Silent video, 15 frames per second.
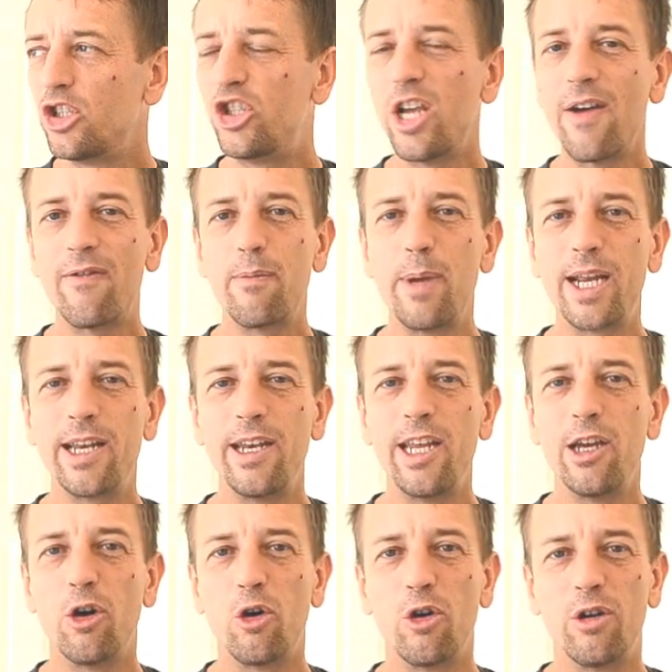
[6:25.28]
Jeff
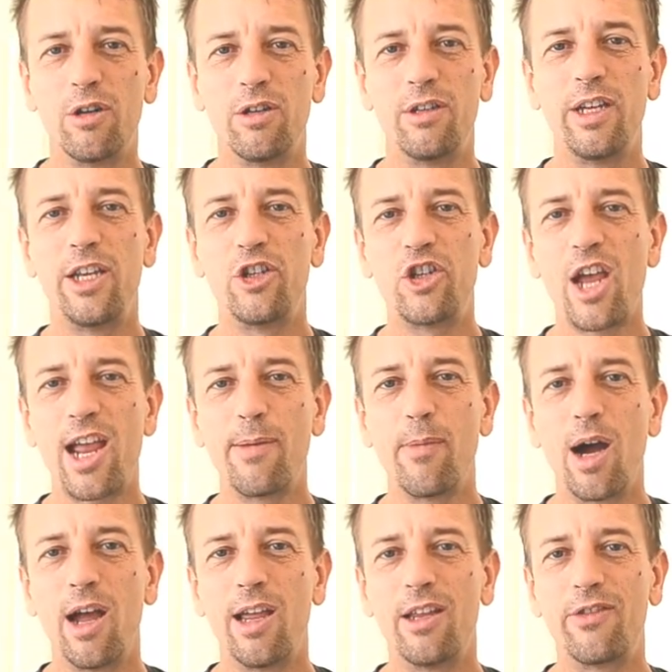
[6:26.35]
McNeil in Chiang
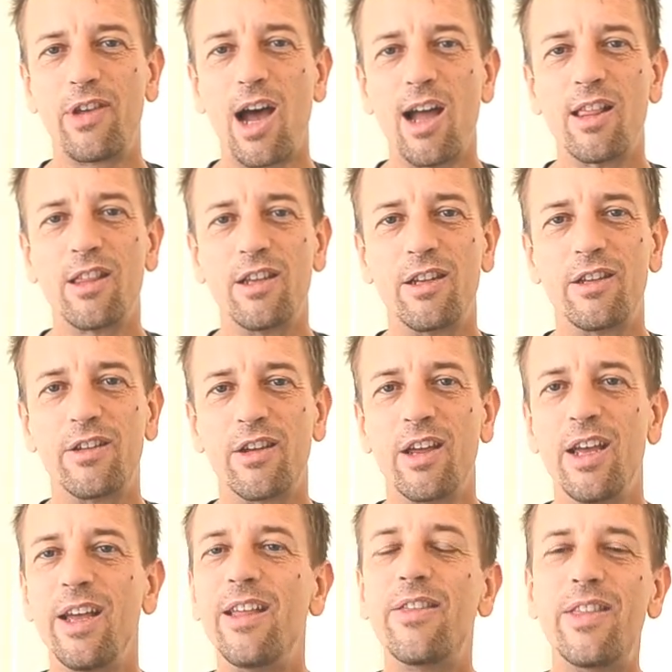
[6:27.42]
Mai, Thailand.
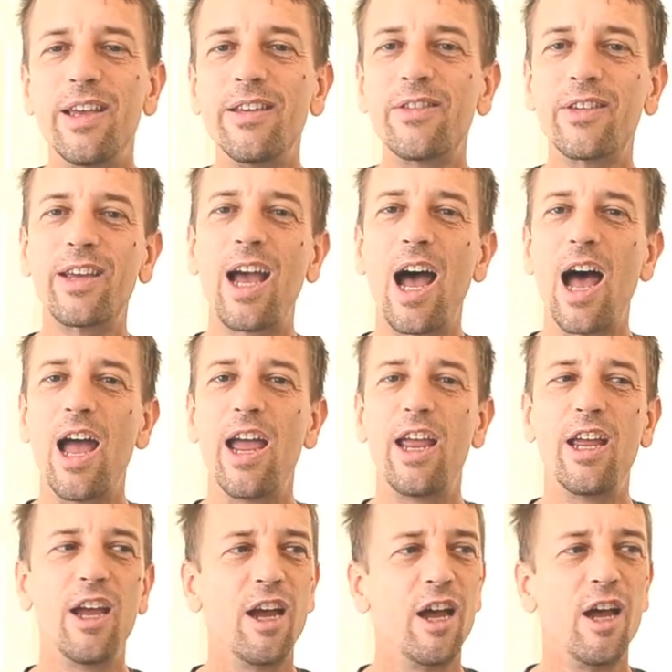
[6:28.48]
This
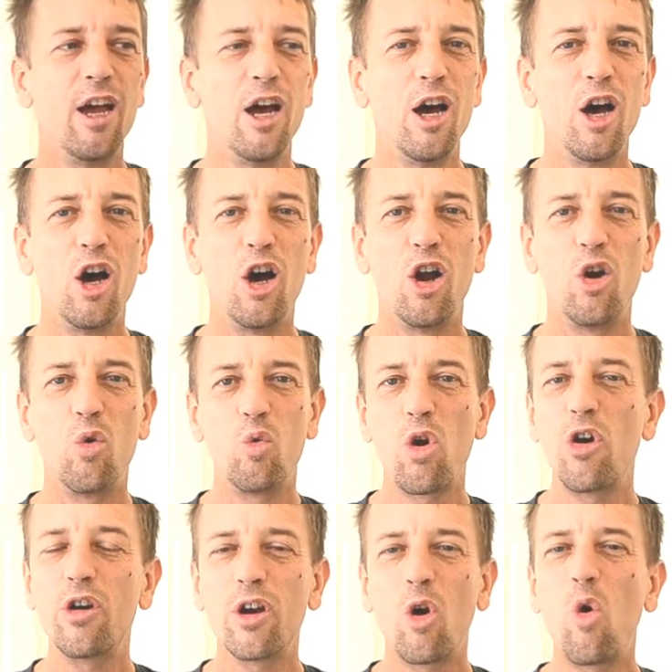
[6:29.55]
guy
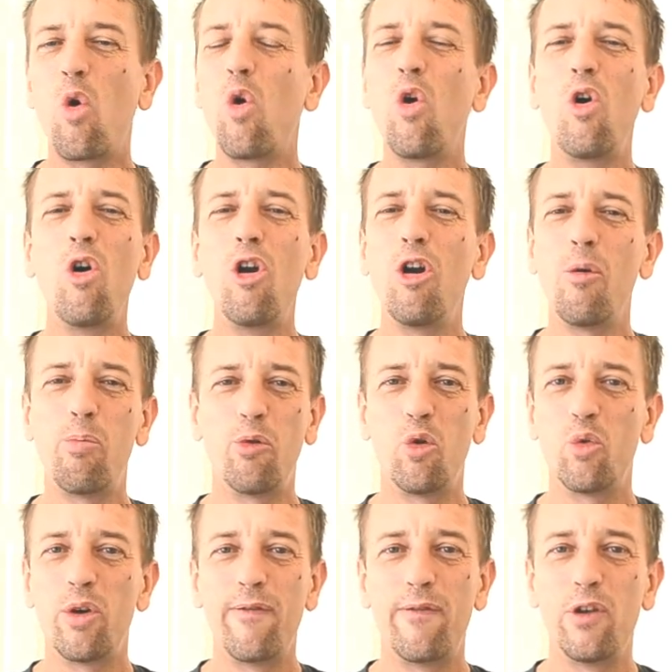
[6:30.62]
wrote a
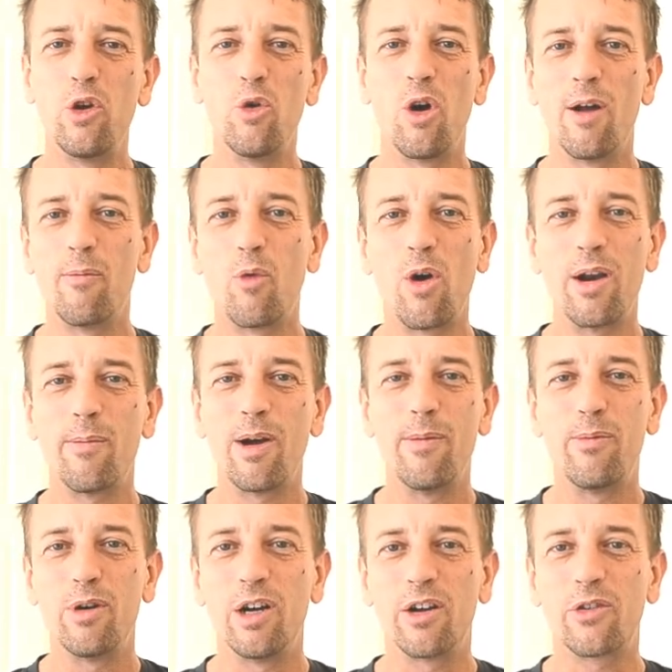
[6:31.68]
horrible review on one of my
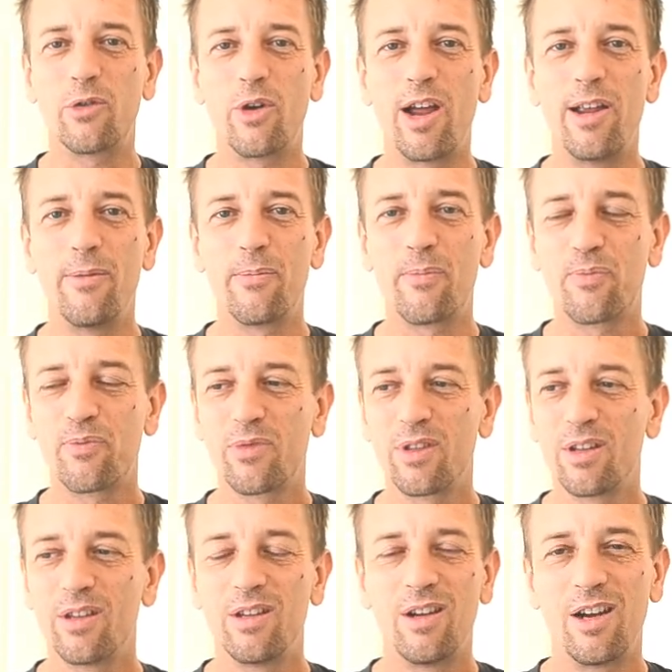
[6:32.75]
books, right?
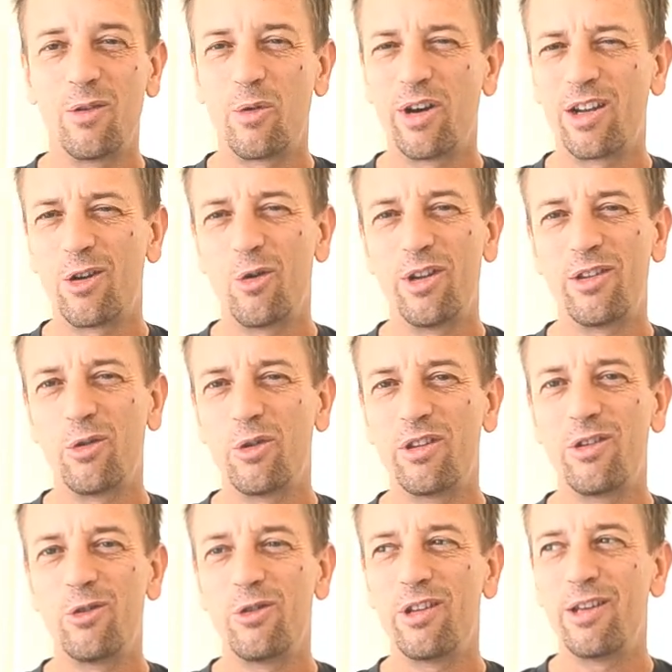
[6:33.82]
I don't want to go into
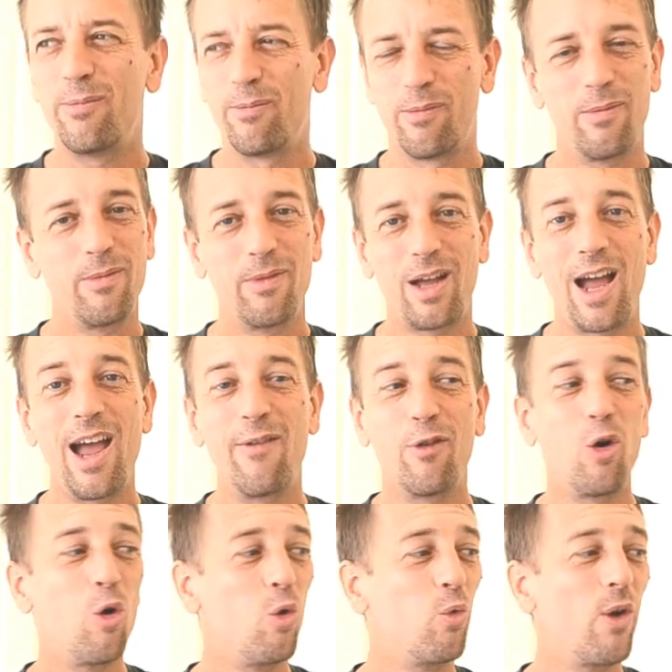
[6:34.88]
it too deep. I
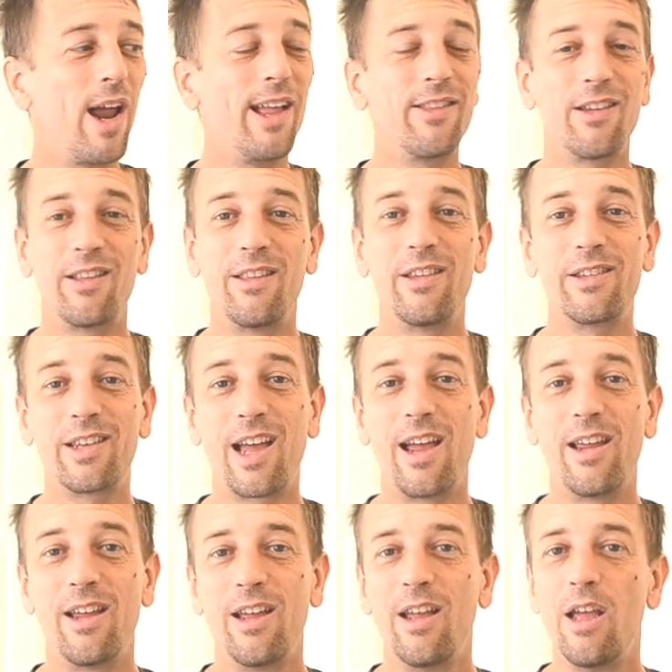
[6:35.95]
have a whole rant on this
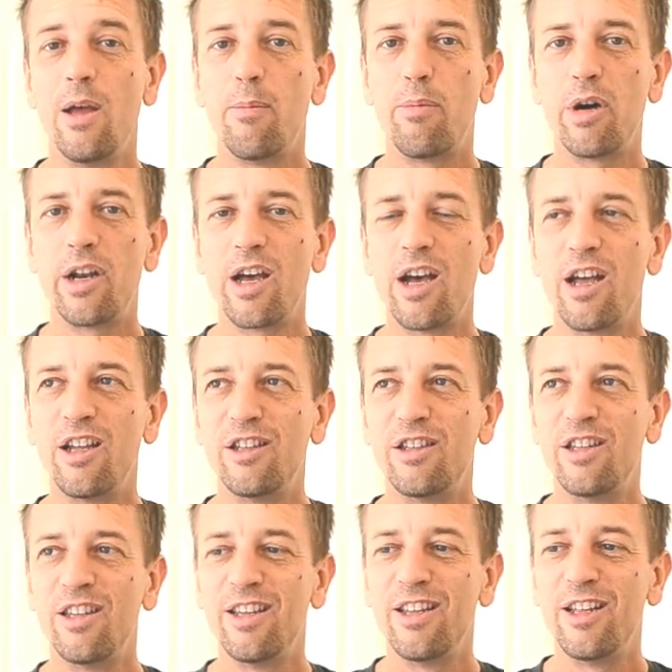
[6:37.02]
guy. But
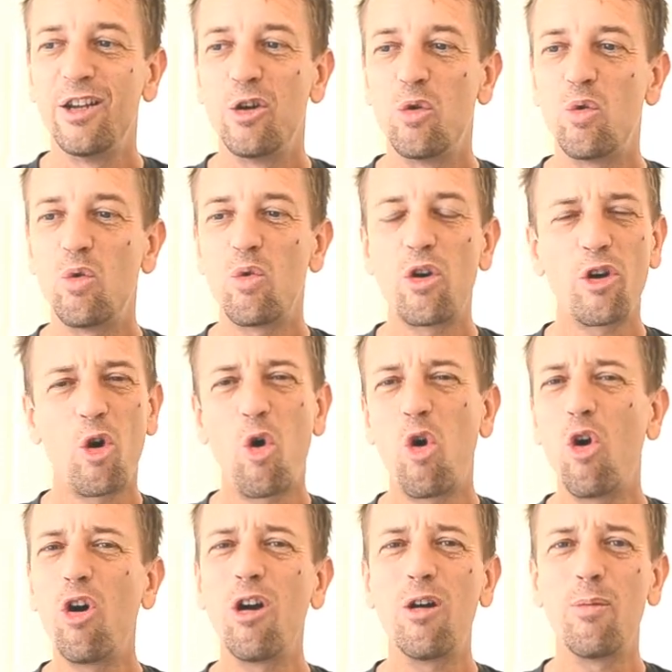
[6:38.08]
wrote a
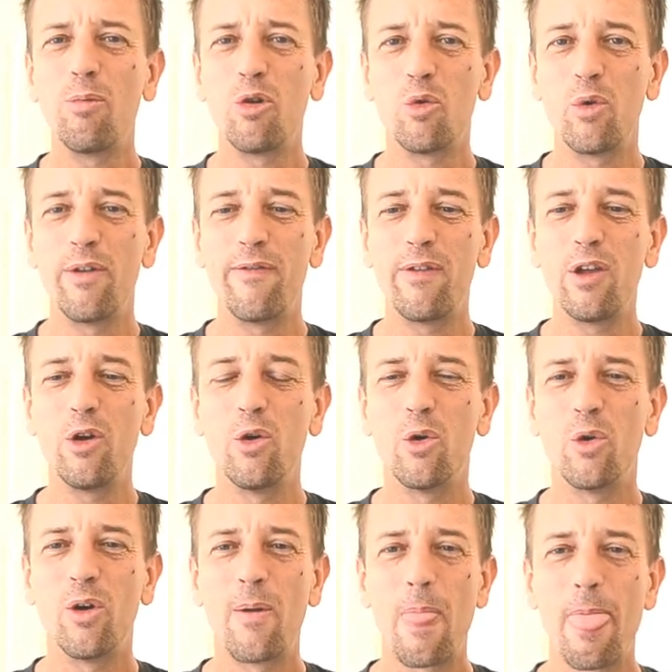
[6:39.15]
horrible
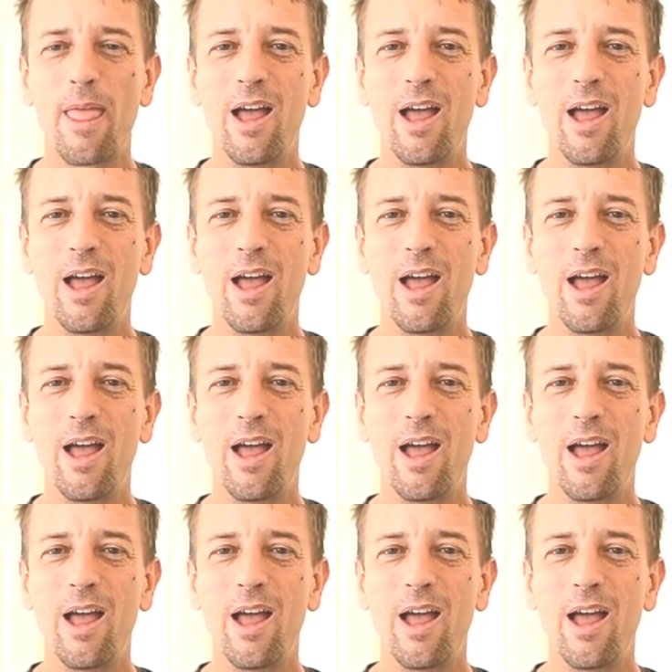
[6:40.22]
review.